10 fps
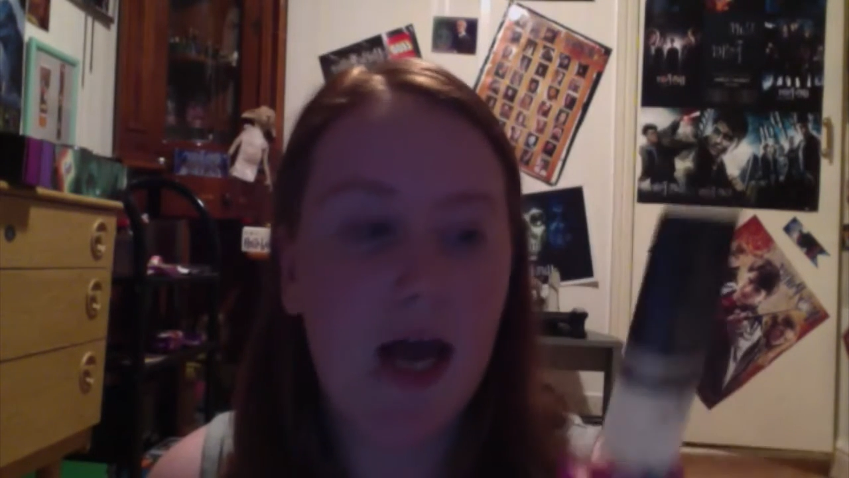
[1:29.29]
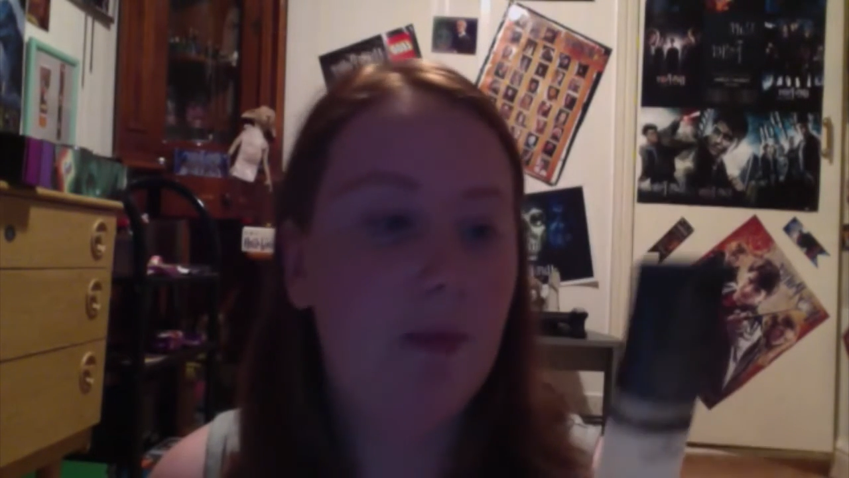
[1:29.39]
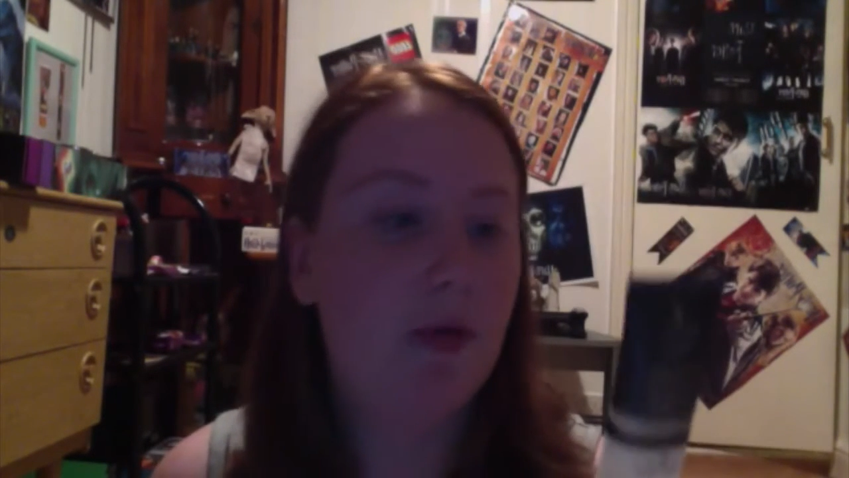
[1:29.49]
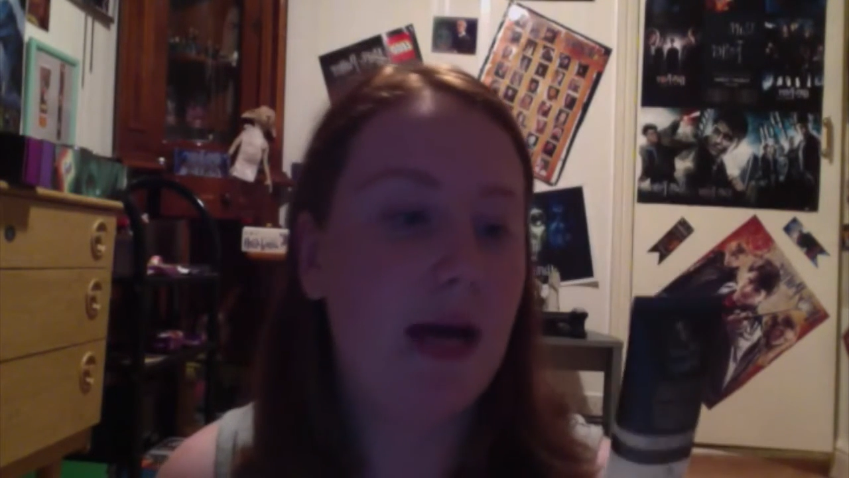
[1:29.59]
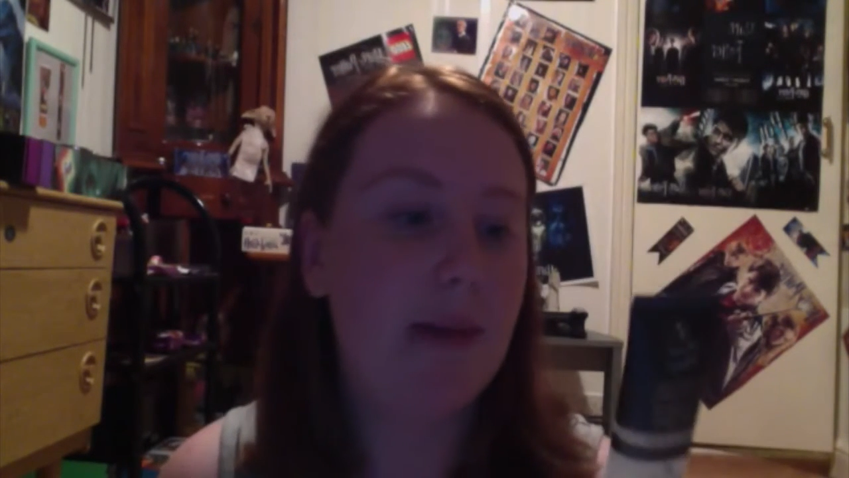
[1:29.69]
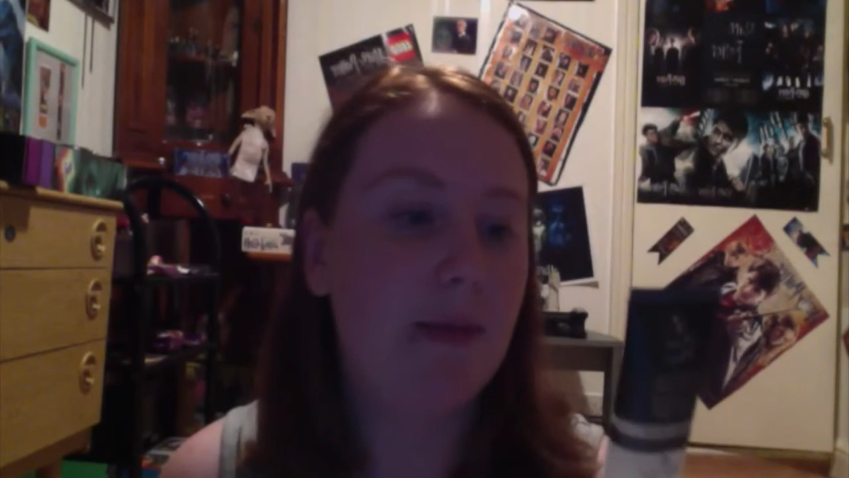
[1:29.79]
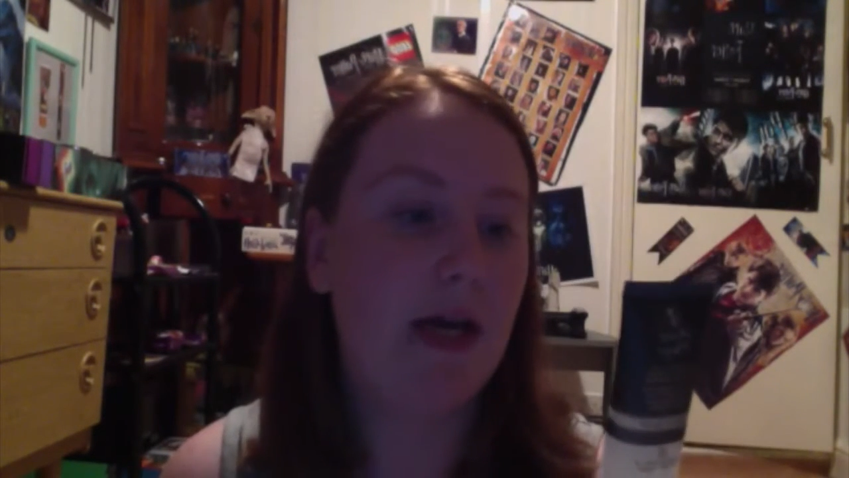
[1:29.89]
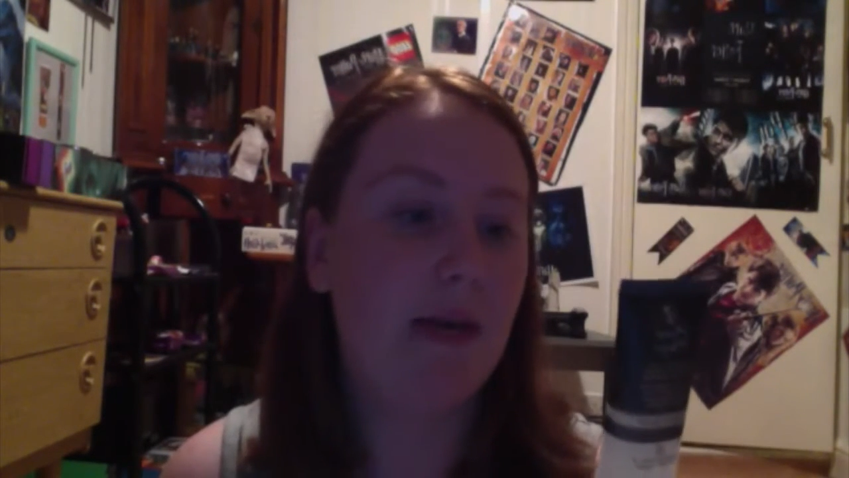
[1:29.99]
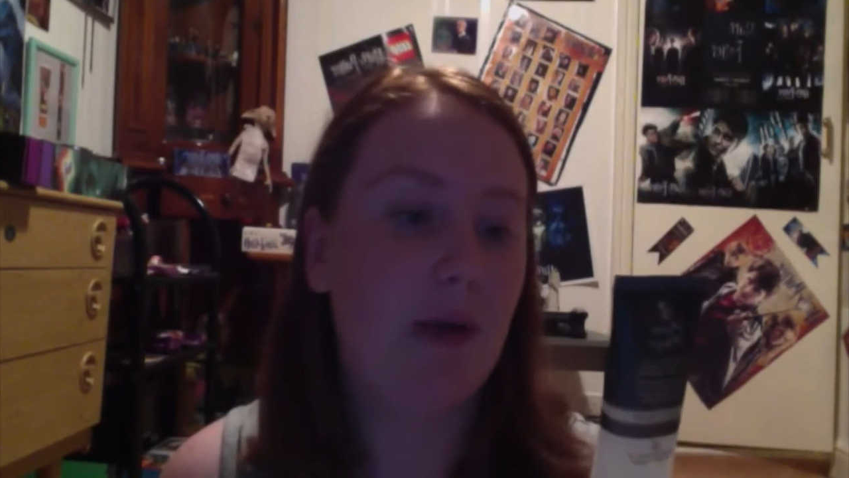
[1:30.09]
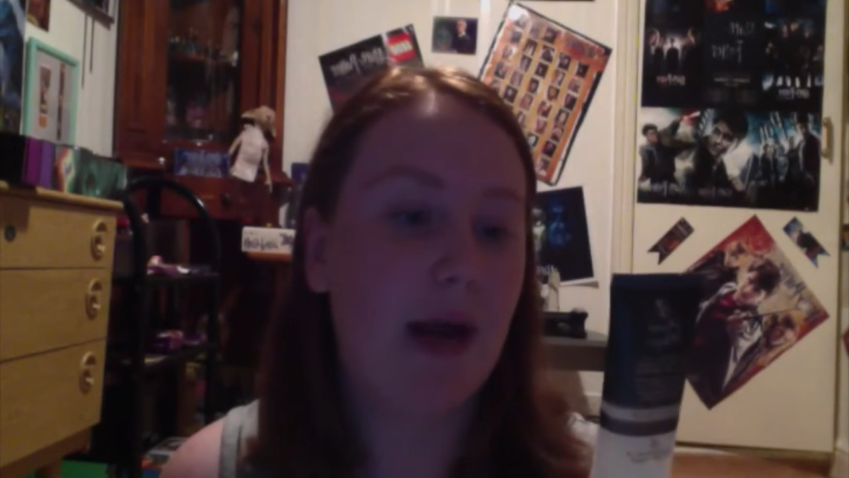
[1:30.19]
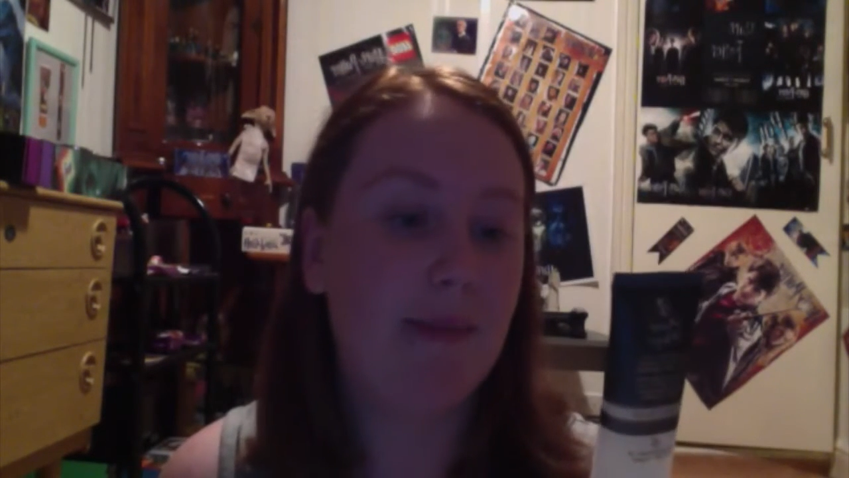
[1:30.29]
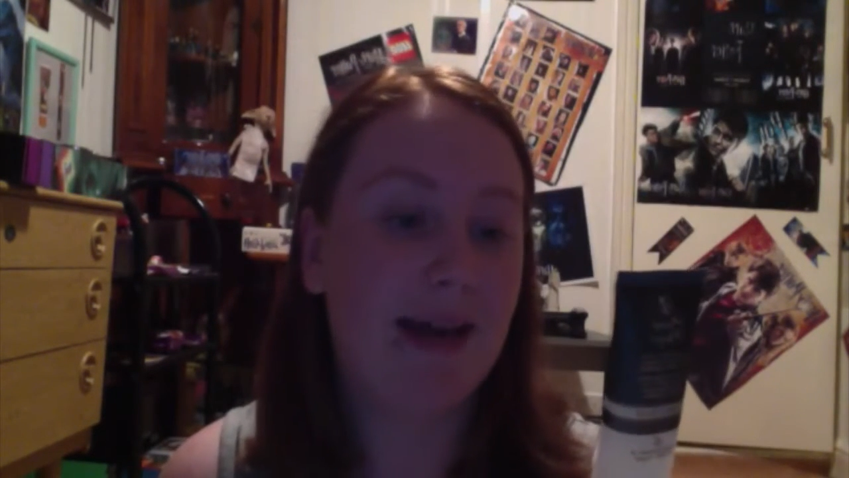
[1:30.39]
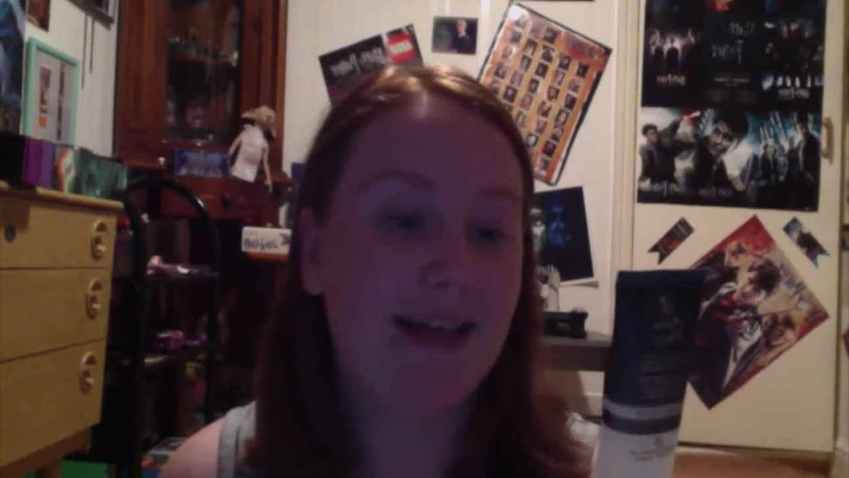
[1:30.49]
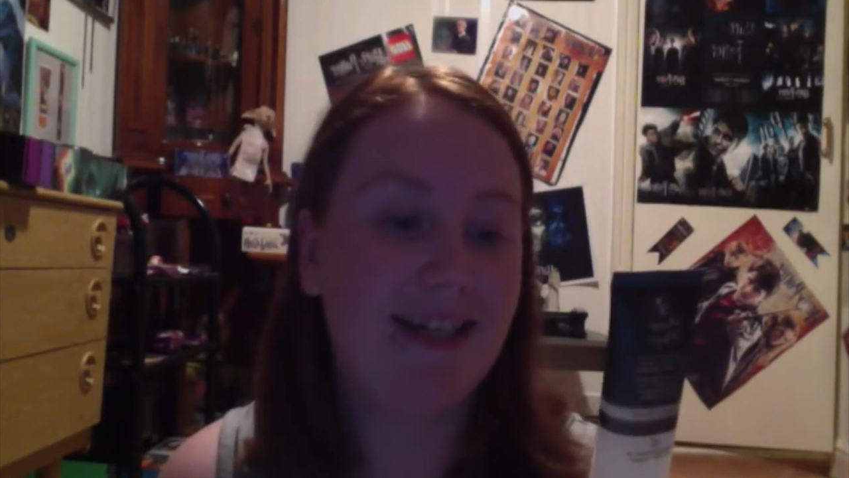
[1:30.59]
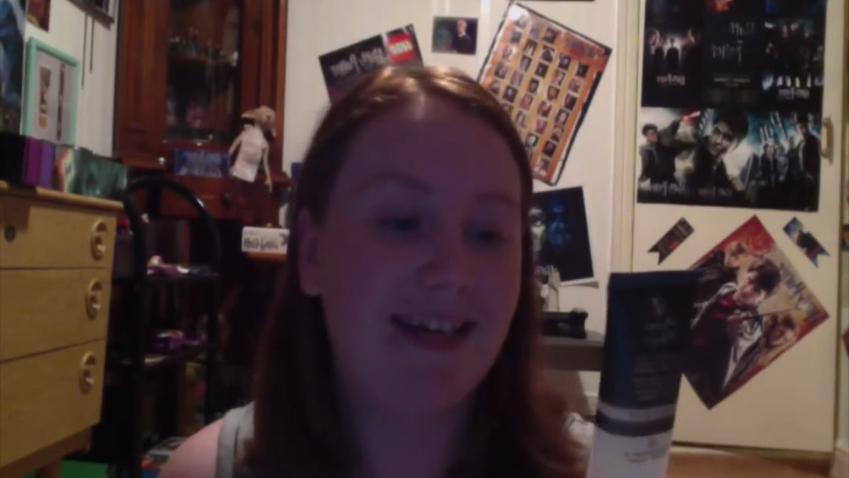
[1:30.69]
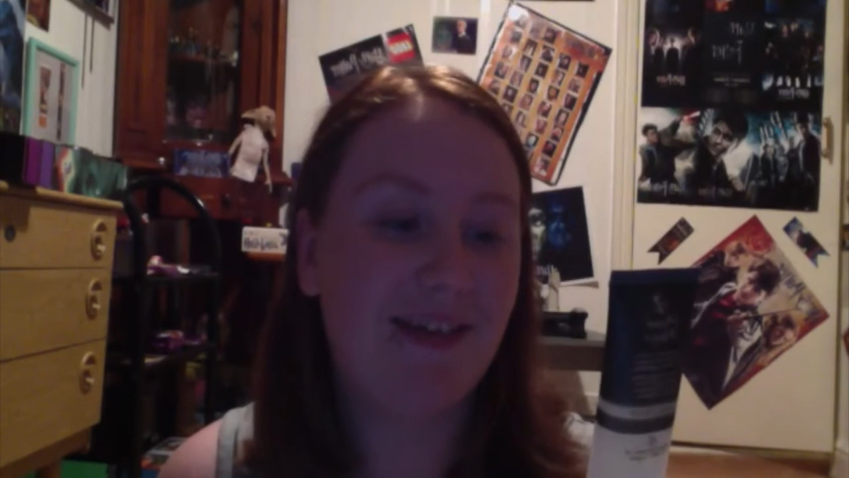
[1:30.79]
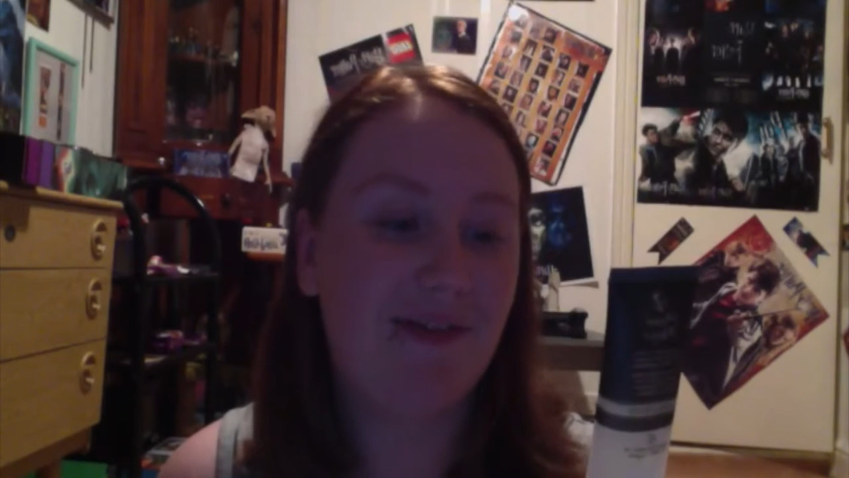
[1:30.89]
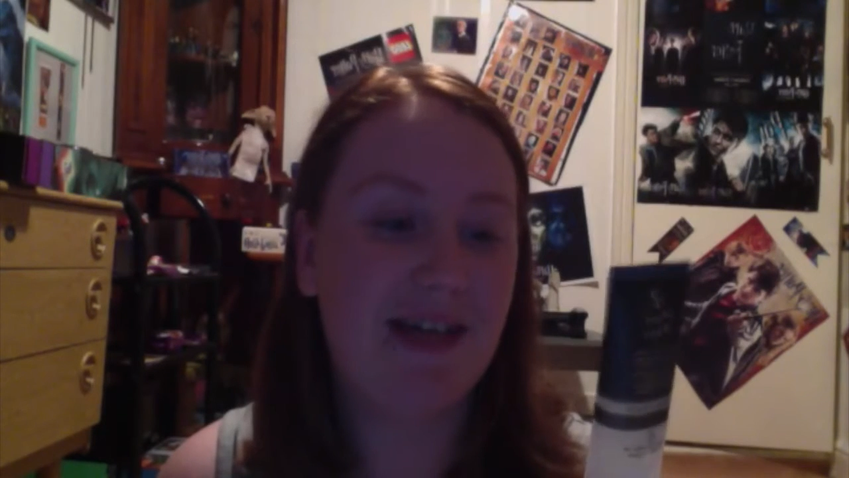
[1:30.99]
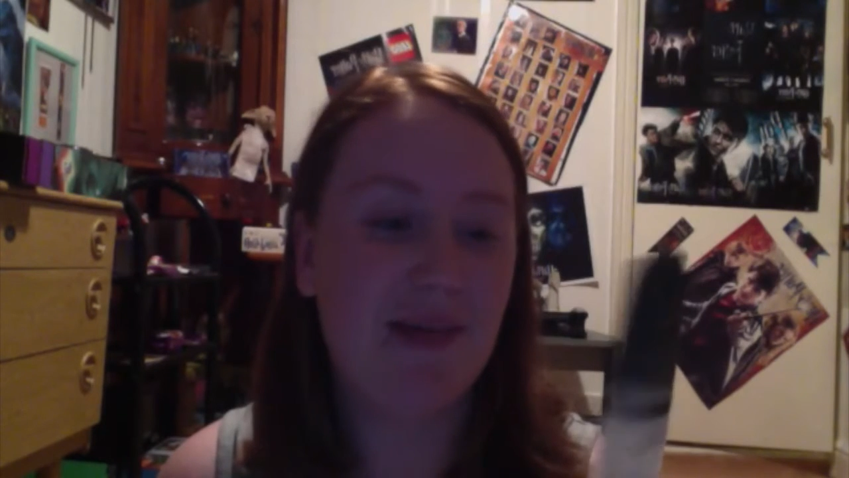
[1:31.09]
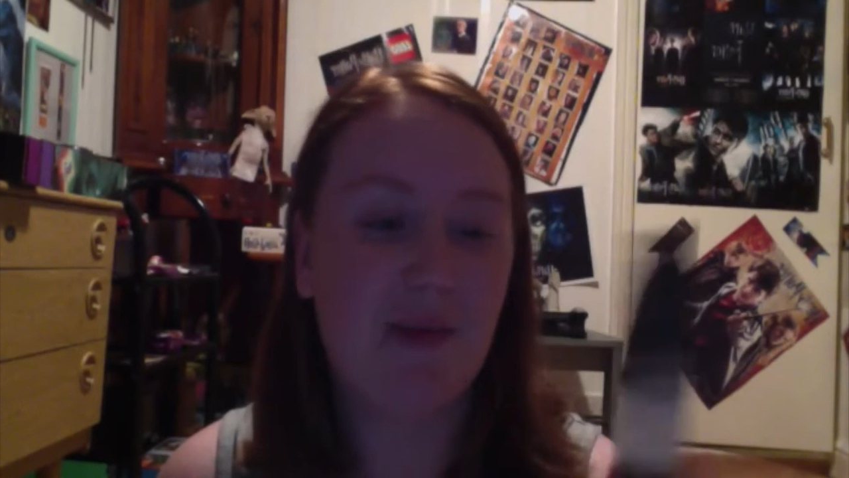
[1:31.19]
Prime Magic
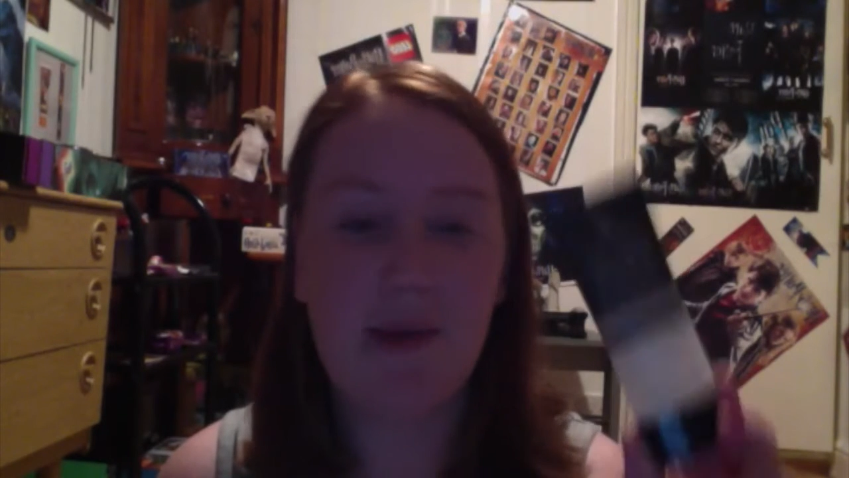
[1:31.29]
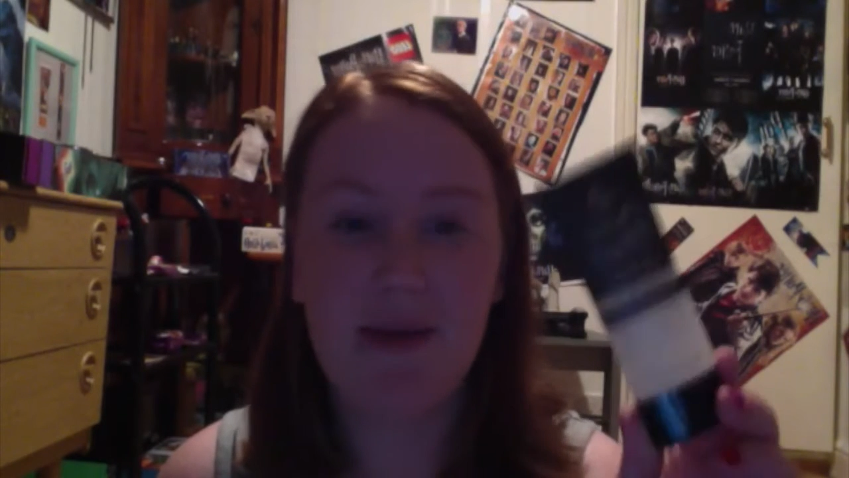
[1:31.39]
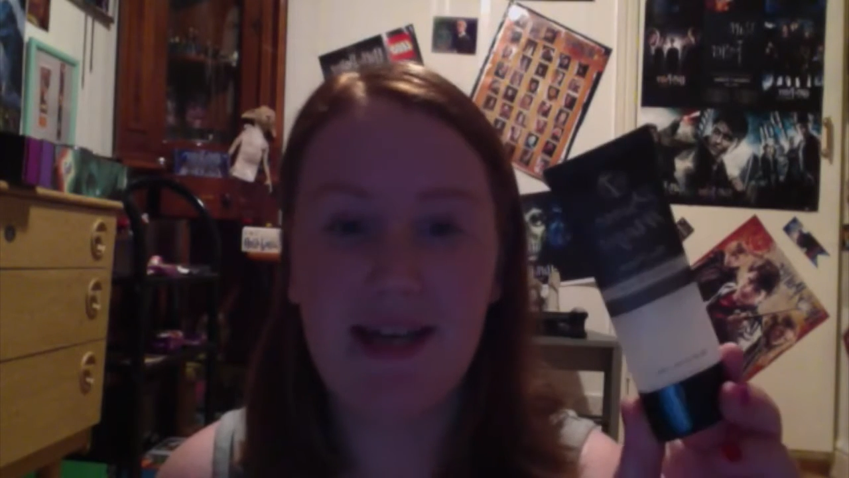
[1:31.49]
Face Primer,